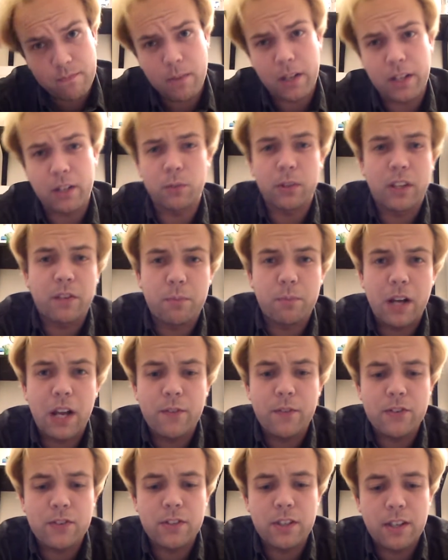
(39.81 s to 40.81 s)
I can really have
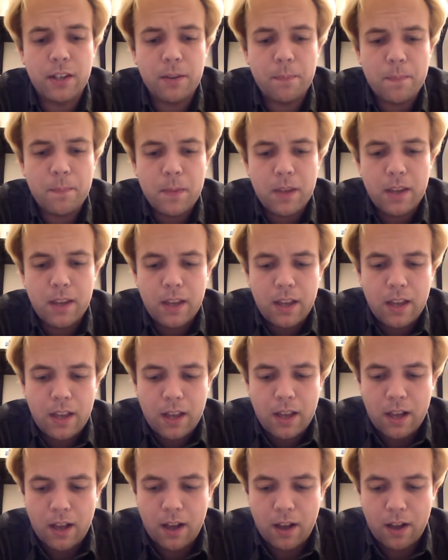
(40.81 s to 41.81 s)
privacy.
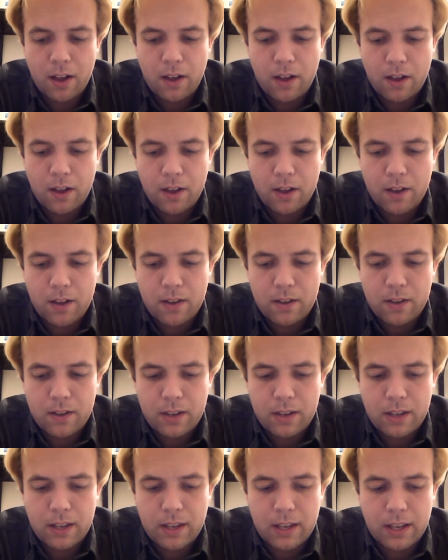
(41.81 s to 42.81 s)
And
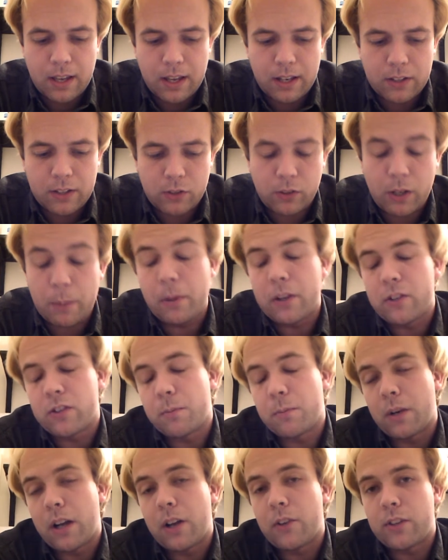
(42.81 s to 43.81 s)
it's a great place
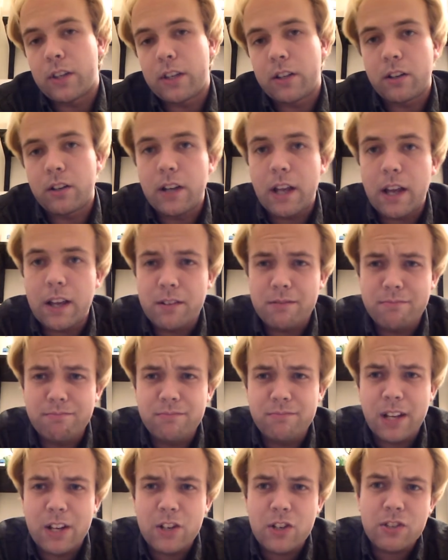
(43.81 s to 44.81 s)
to browse the internet,
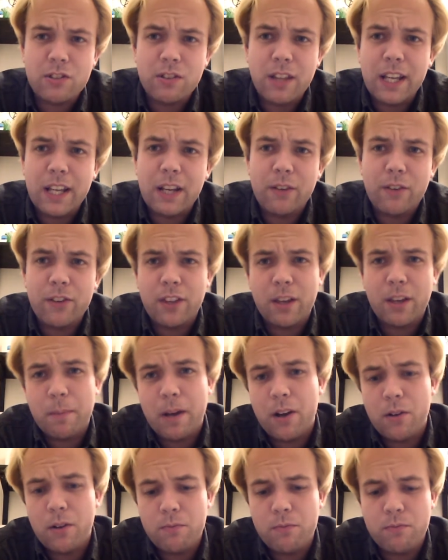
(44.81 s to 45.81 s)
and I just like everything
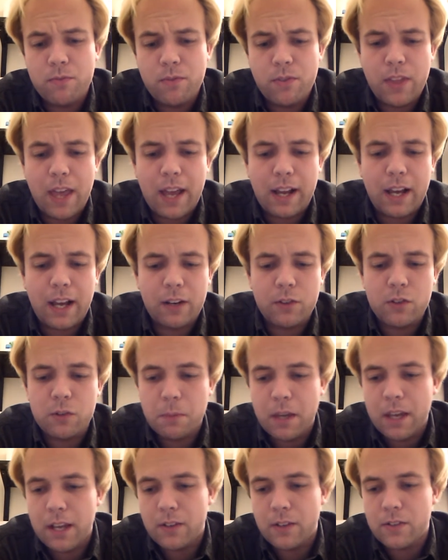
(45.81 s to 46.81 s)
about that kind of
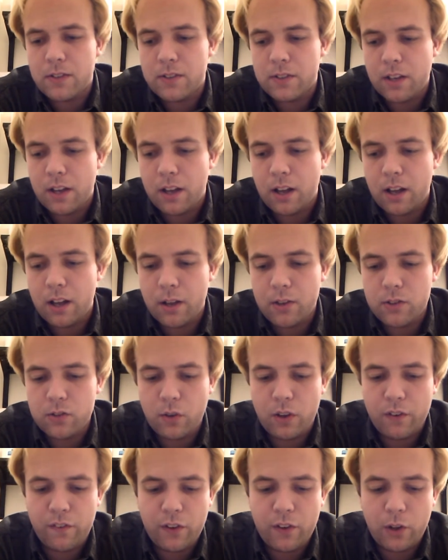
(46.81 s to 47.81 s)
space. So
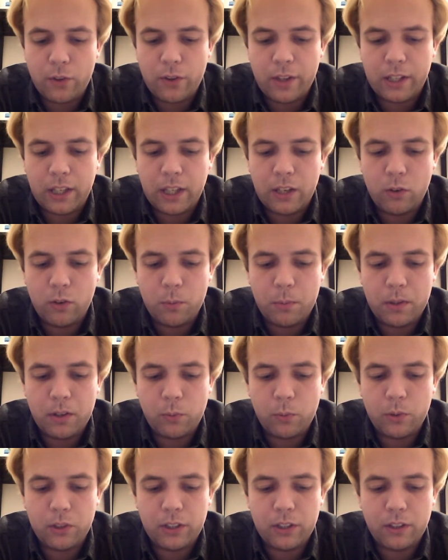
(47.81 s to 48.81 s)
I felt like it would be a
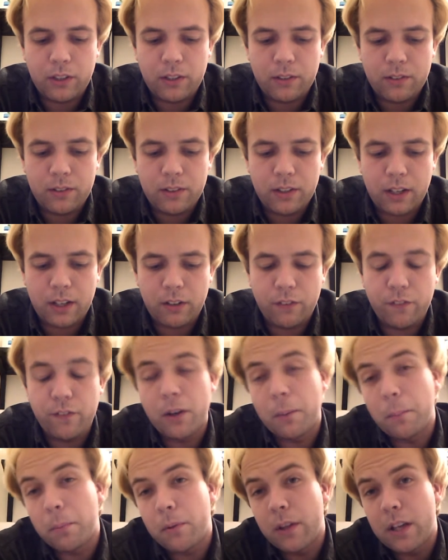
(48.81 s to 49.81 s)
really kind of
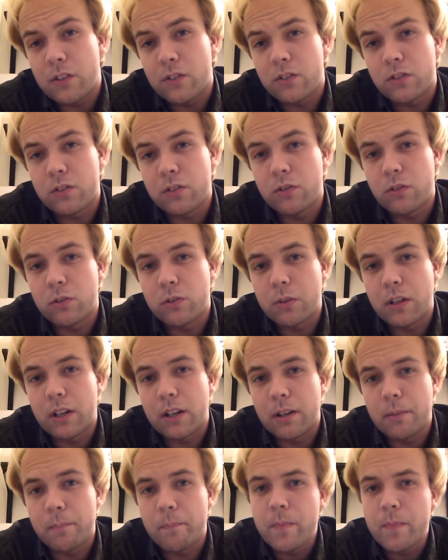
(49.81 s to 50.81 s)
fun place
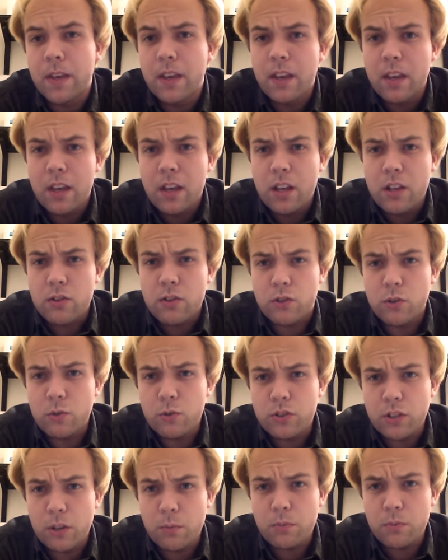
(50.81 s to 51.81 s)
to do
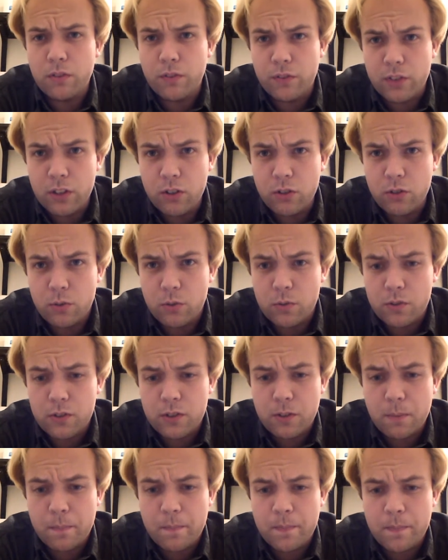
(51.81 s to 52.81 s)
some
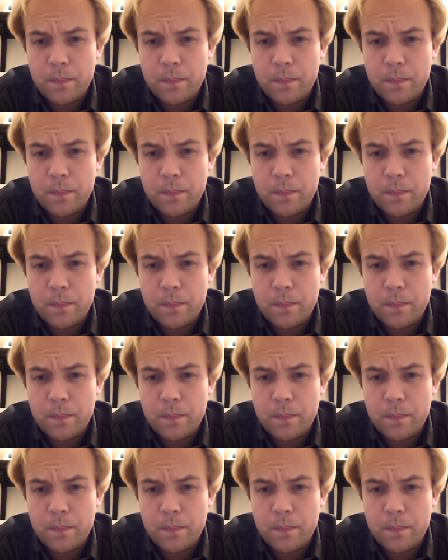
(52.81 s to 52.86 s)
reviews.